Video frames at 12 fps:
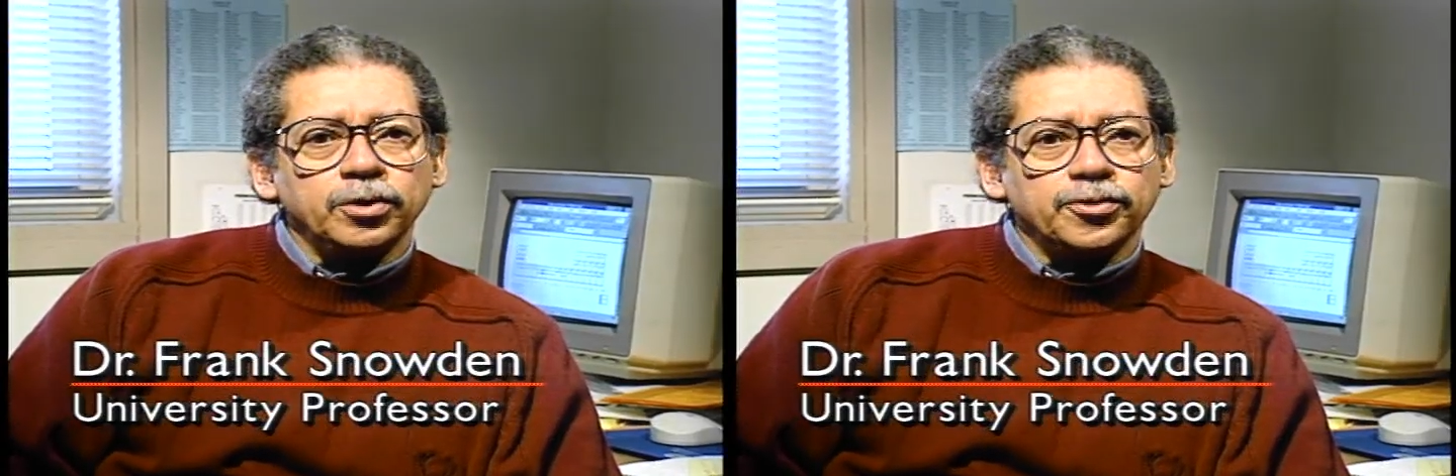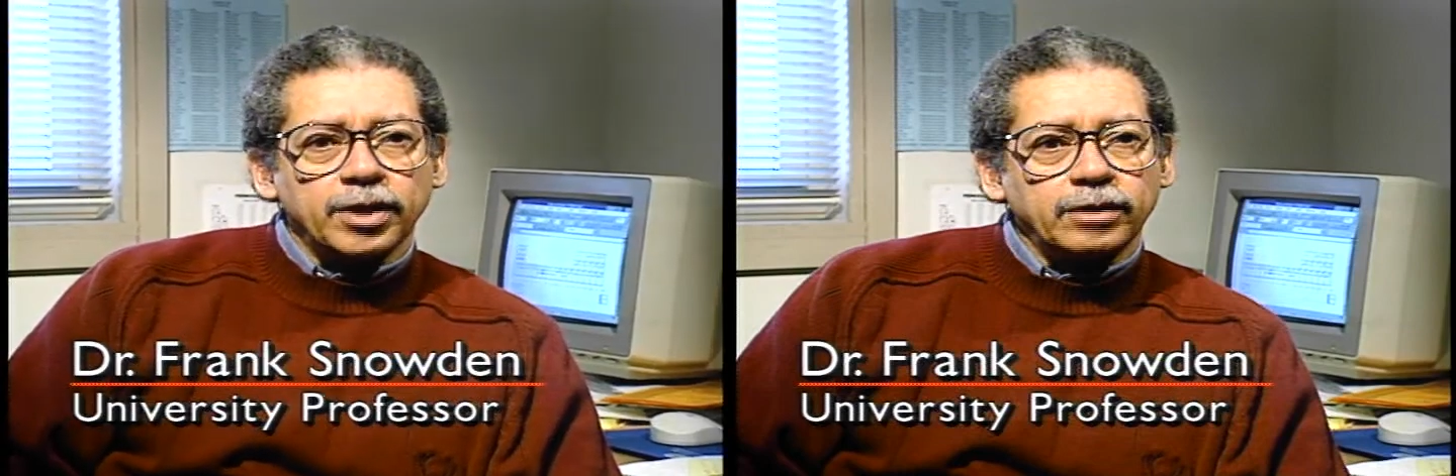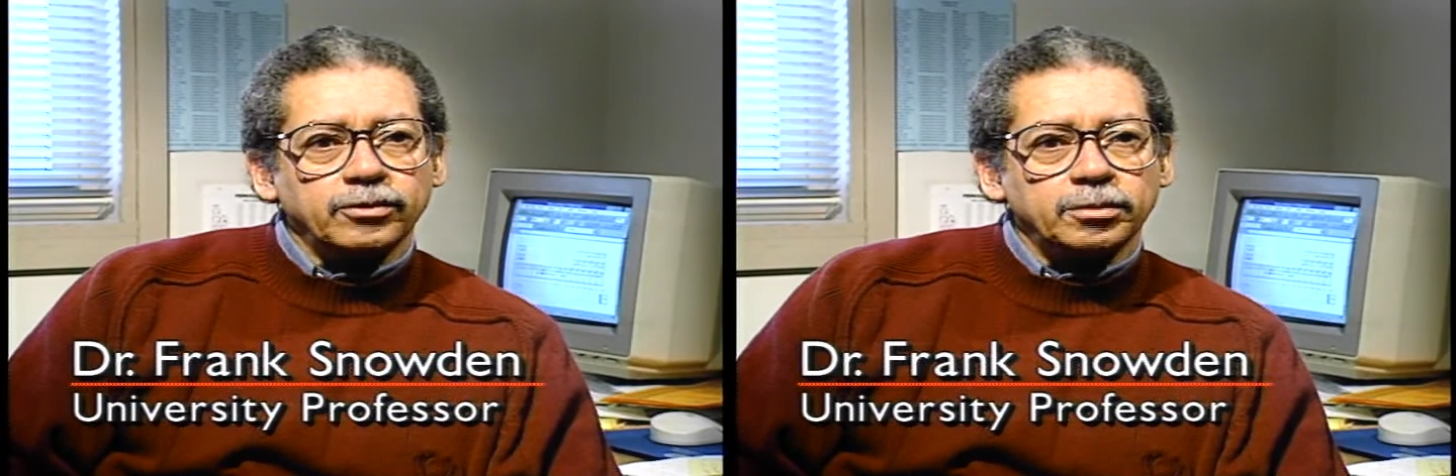
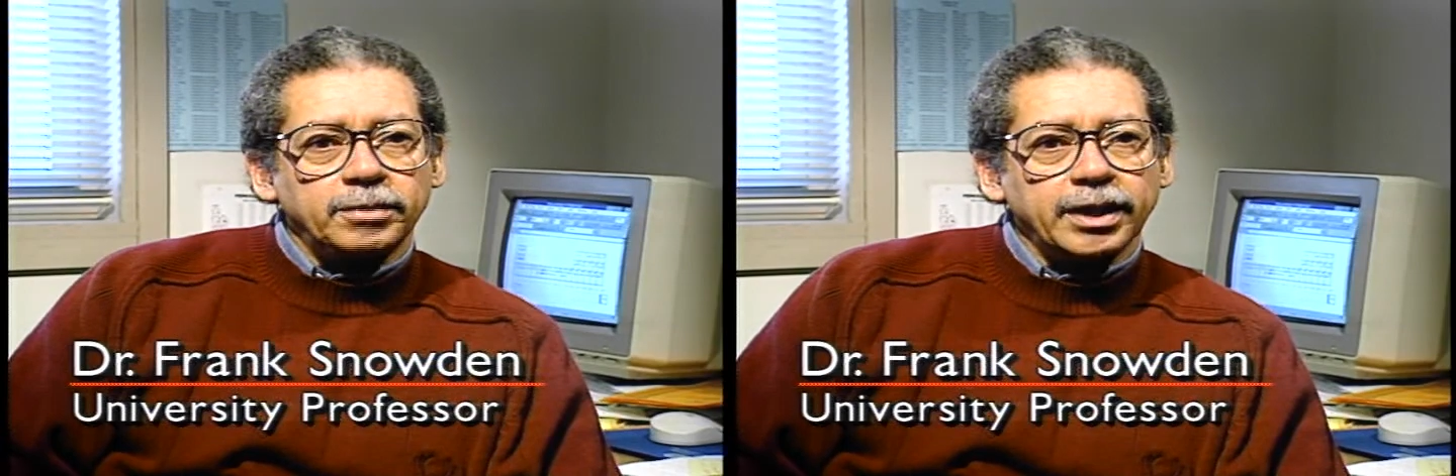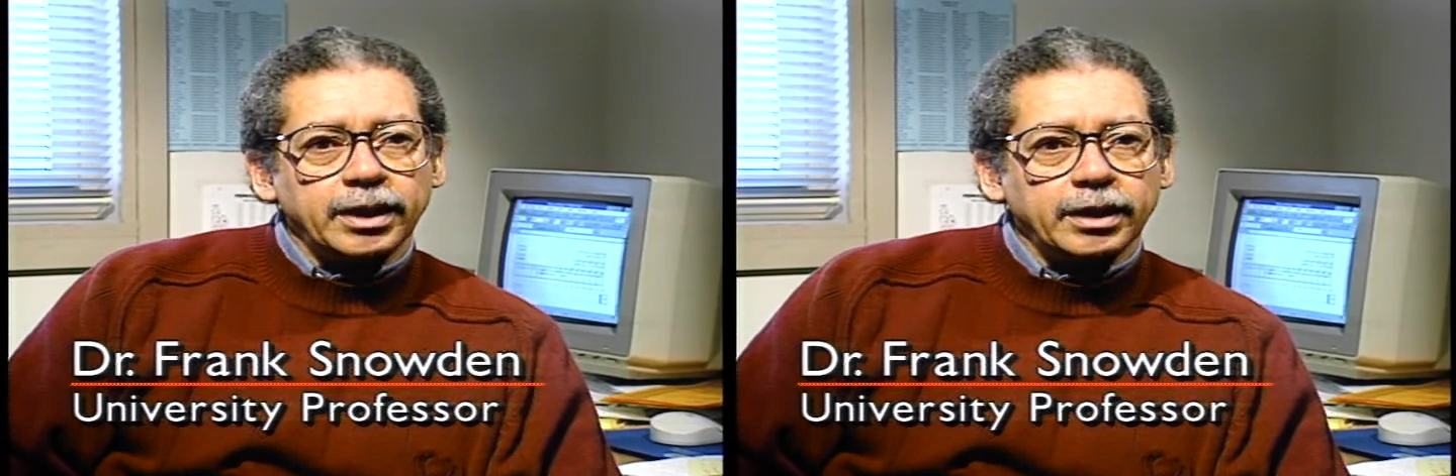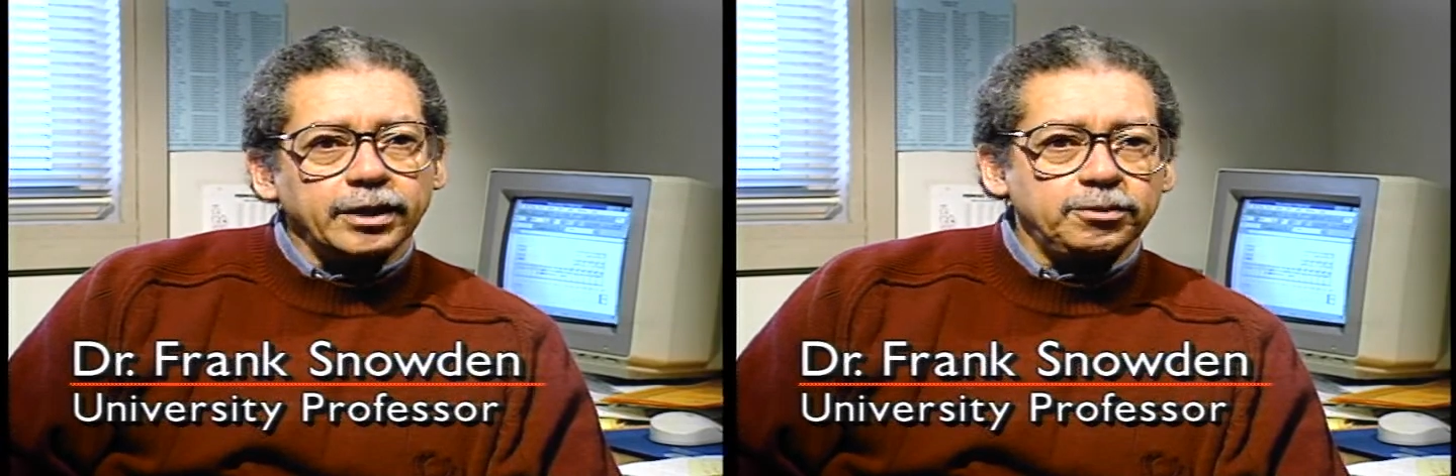travel by
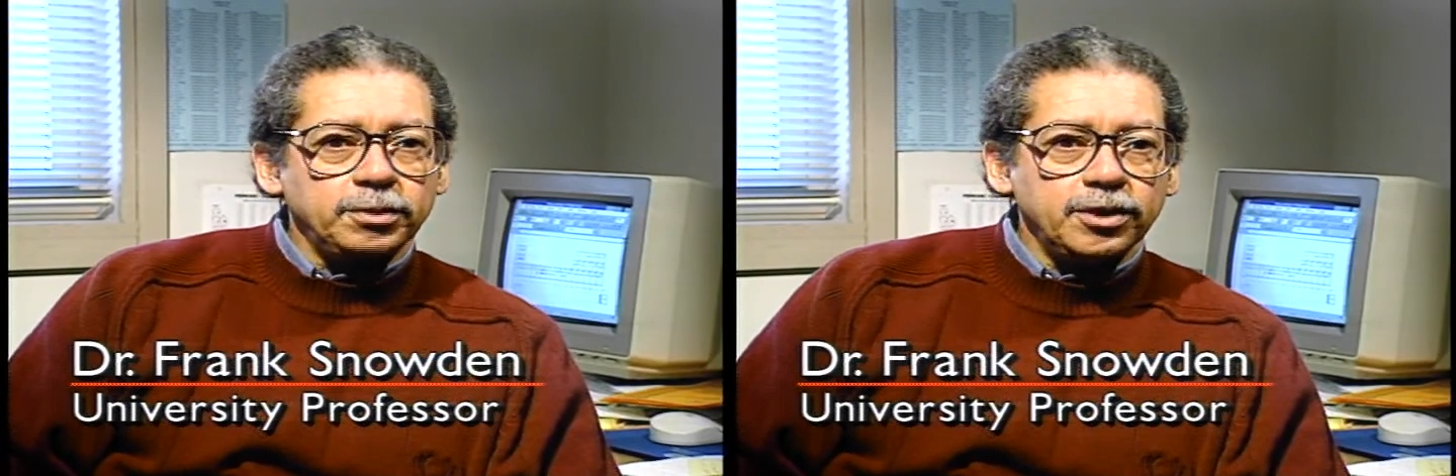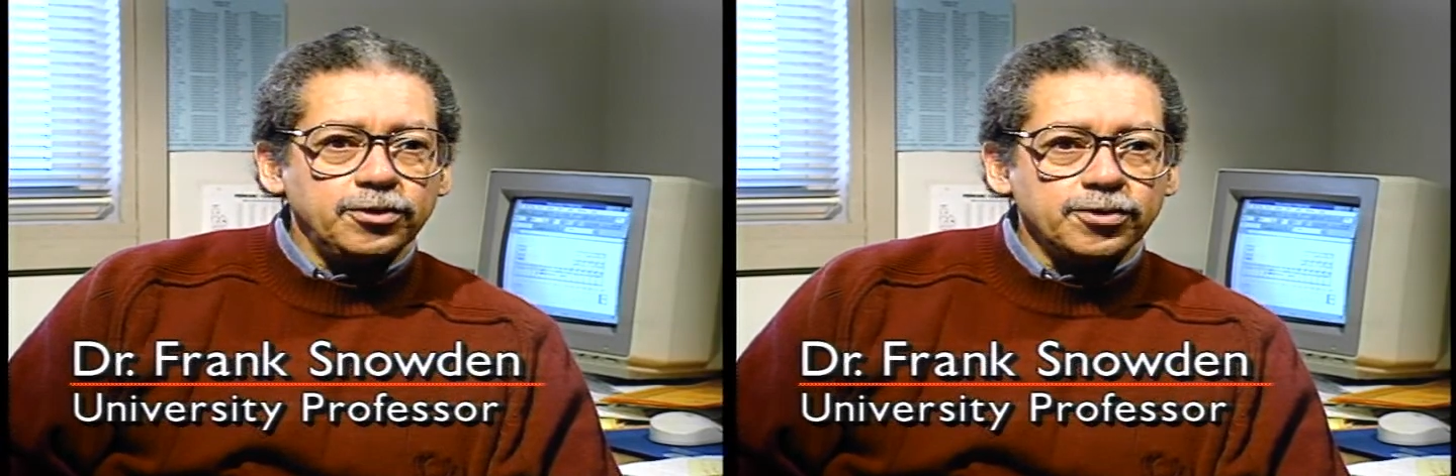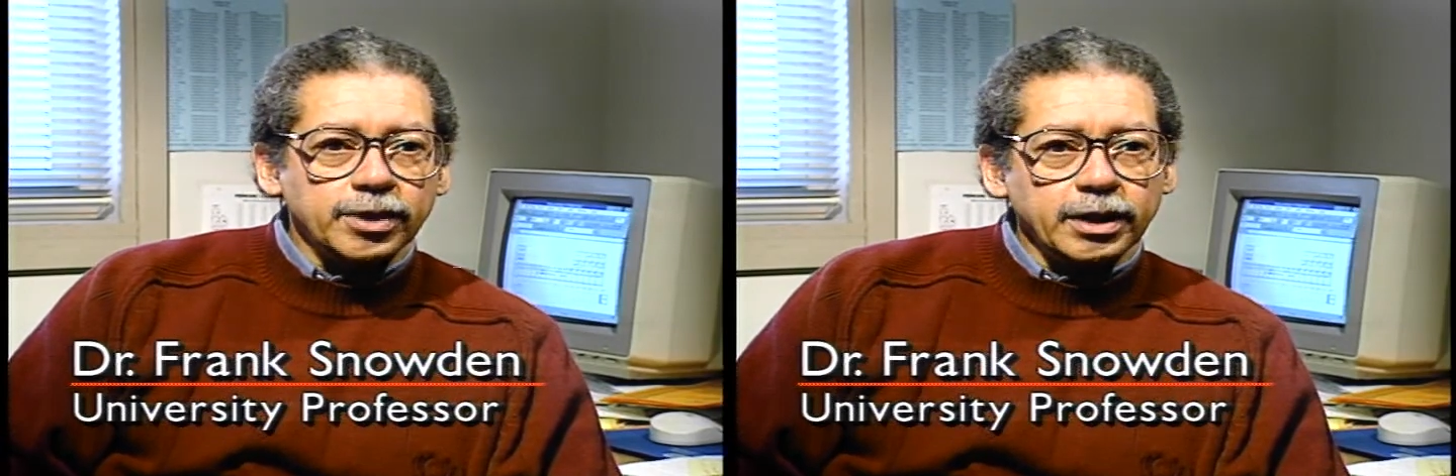
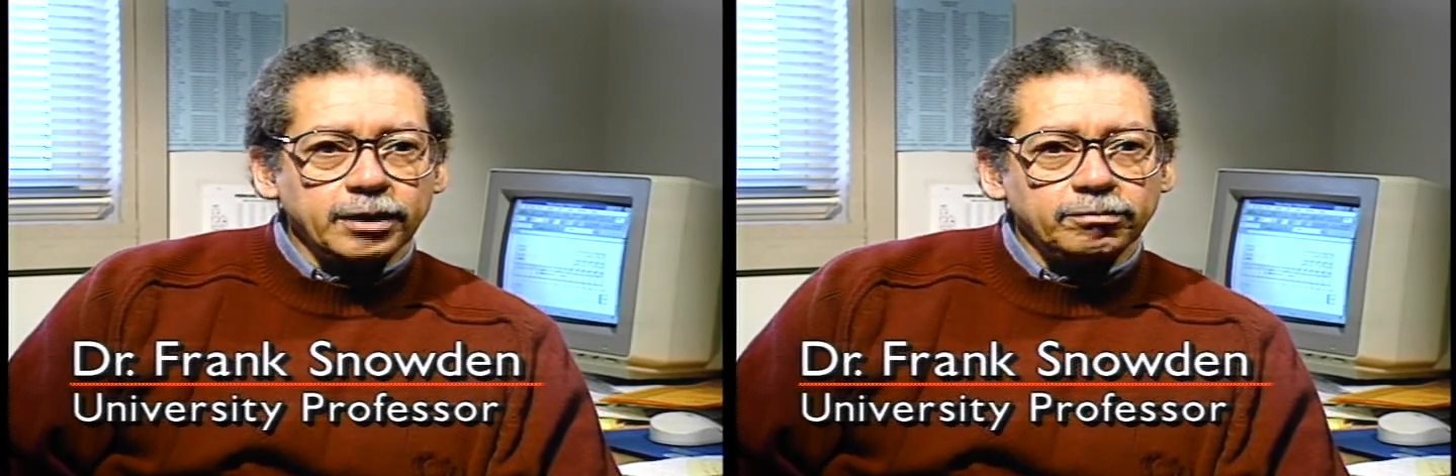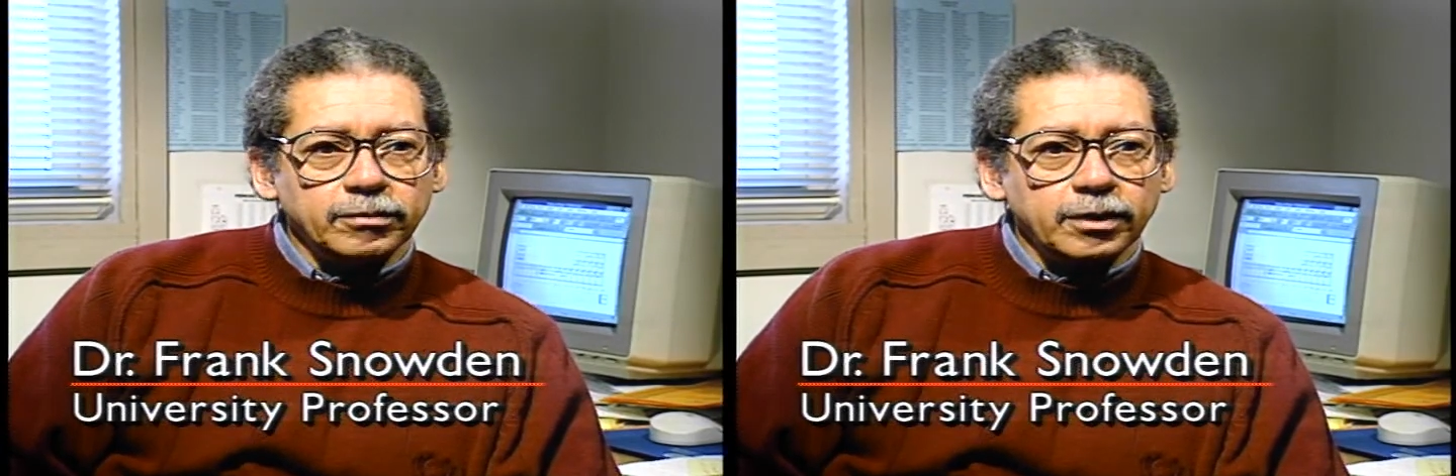high-speed train,